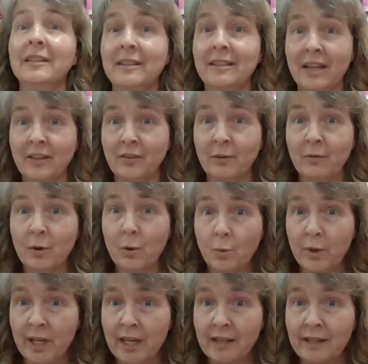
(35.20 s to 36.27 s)
Days of the
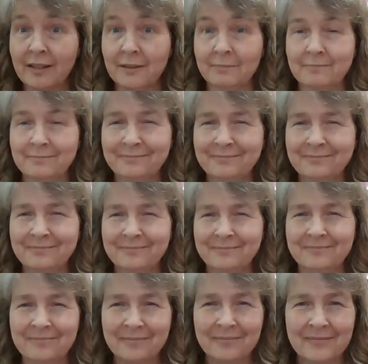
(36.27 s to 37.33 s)
week,
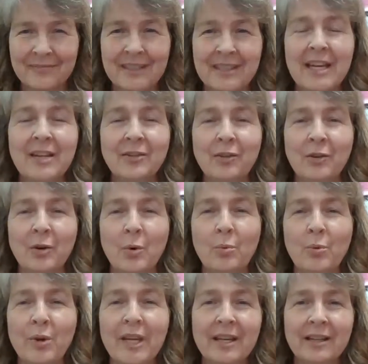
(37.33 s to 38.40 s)
days of the
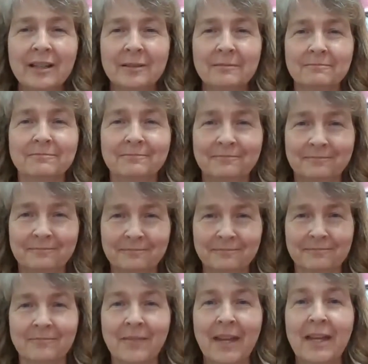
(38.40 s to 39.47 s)
week,
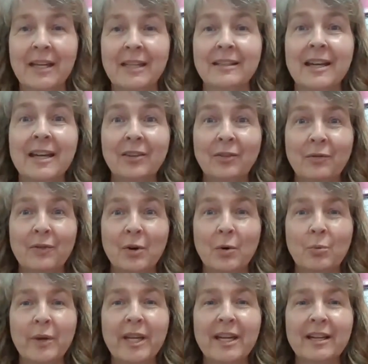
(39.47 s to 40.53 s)
days of the
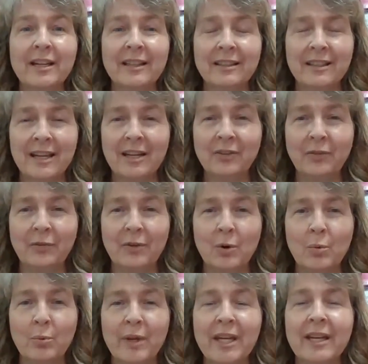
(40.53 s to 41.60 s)
week, days of
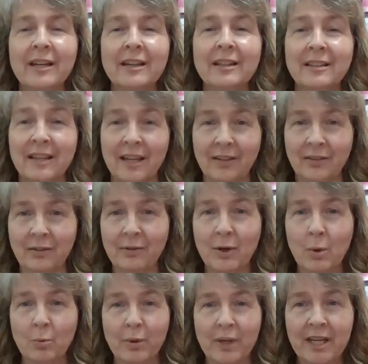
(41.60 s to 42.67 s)
the week, days of
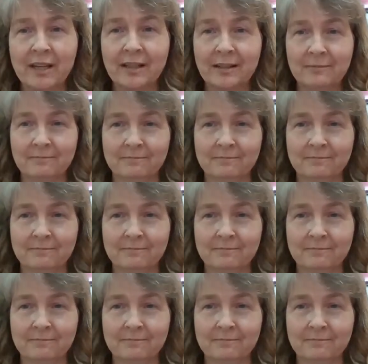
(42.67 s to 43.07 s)
the week.